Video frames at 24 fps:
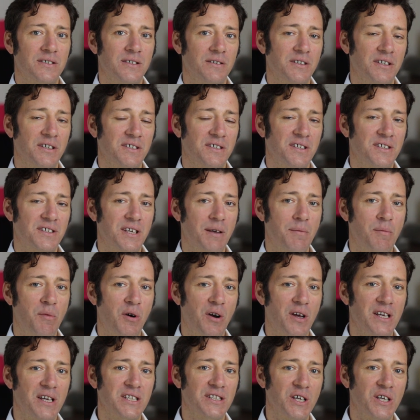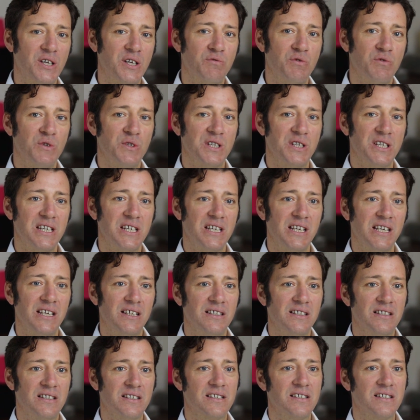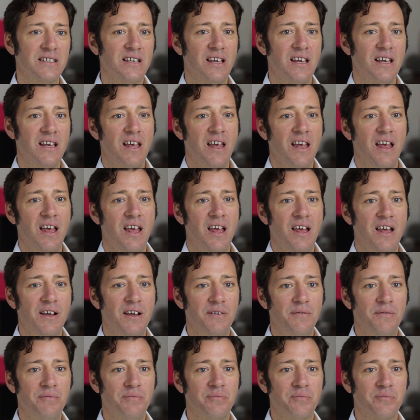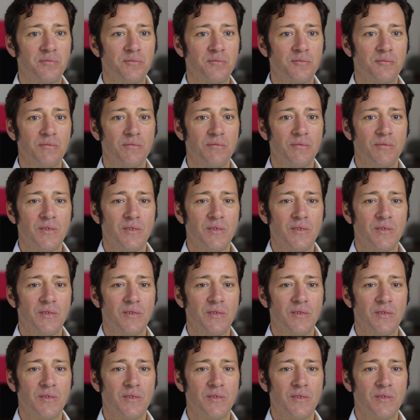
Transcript: So just to summarize those routines, um,